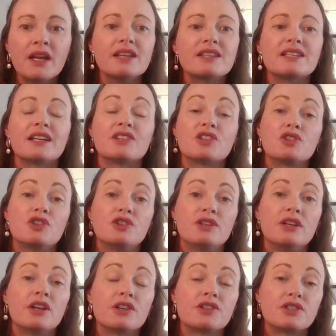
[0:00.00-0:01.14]
such as using
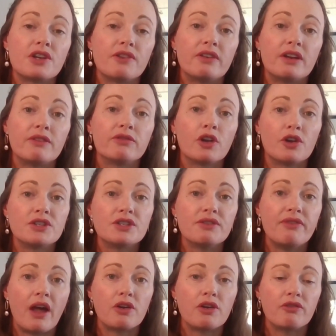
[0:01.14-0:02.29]
conservative
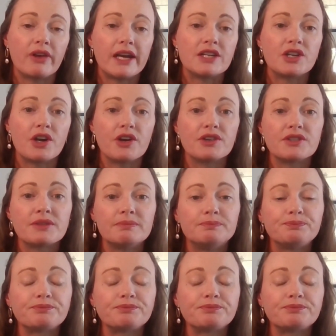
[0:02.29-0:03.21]
loan-to-value ratios.